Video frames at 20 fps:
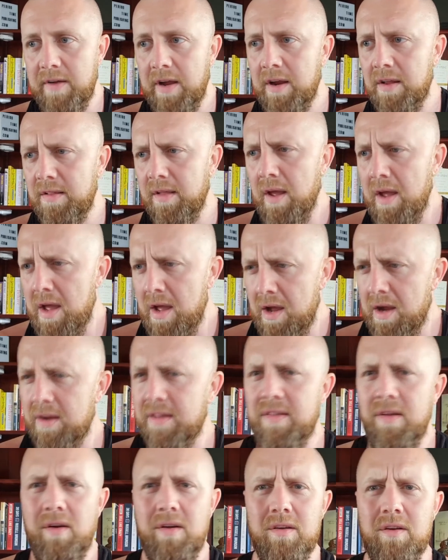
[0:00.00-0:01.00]
And
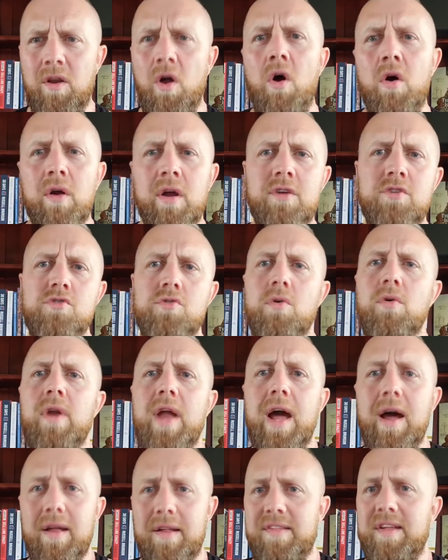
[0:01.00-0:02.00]
it's not long and drawn out.